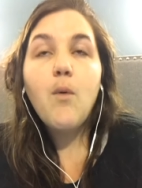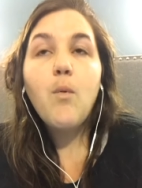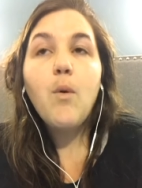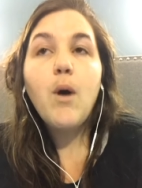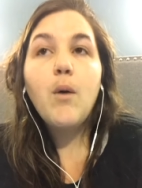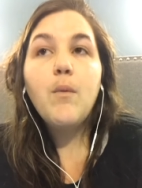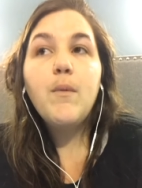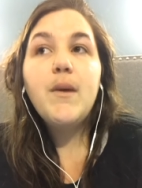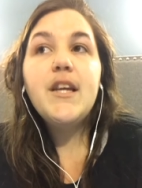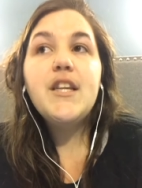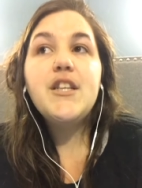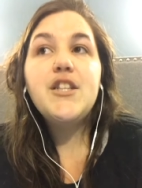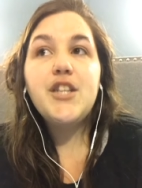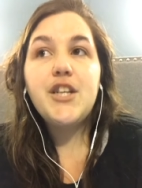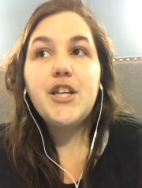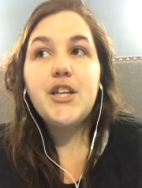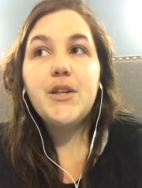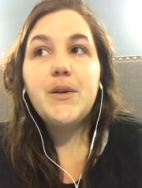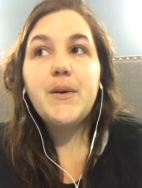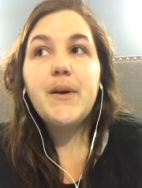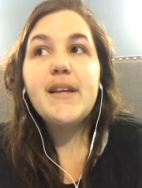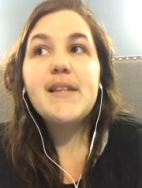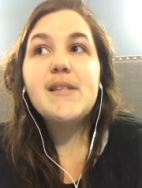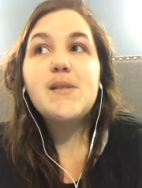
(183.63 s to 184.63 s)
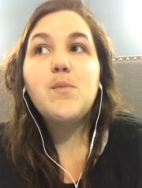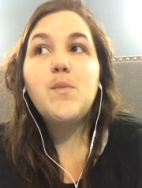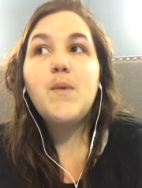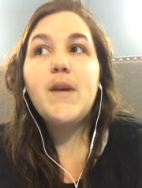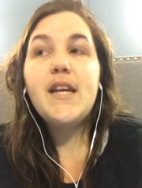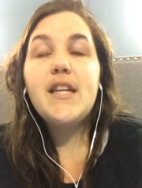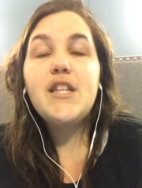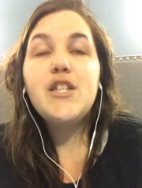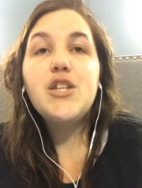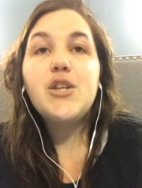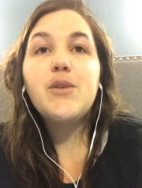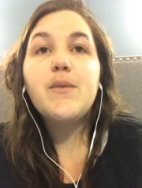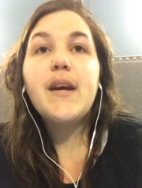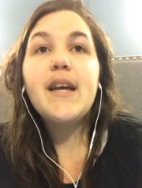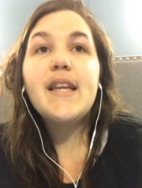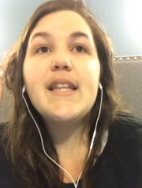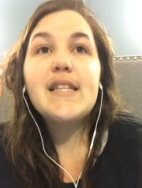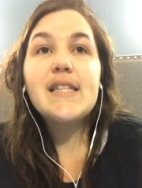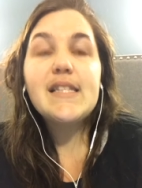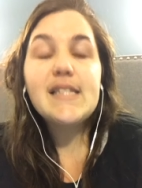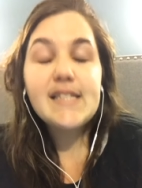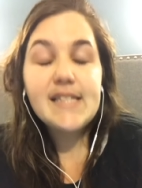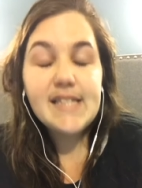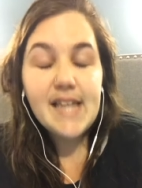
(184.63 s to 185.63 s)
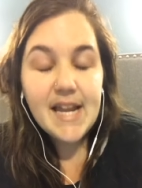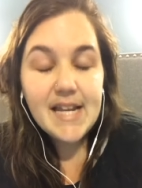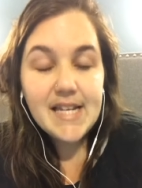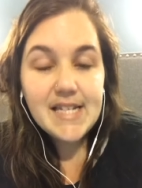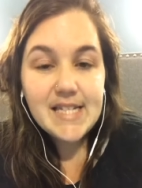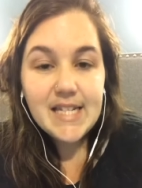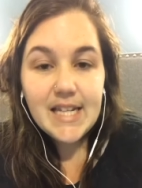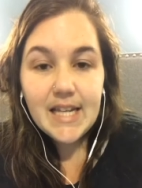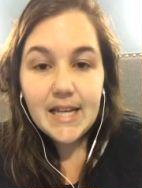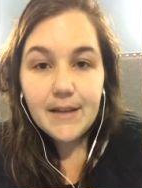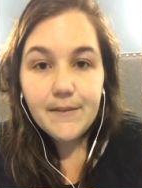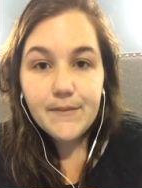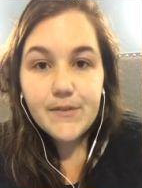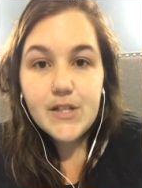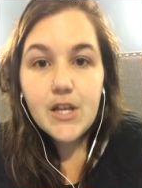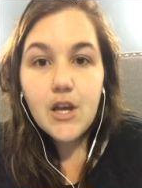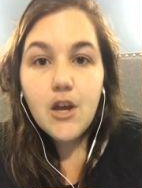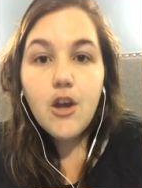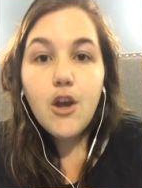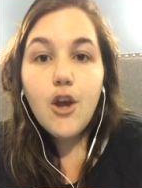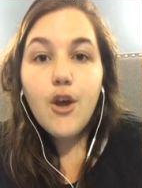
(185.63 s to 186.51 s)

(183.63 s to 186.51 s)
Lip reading: what we do is we do incentives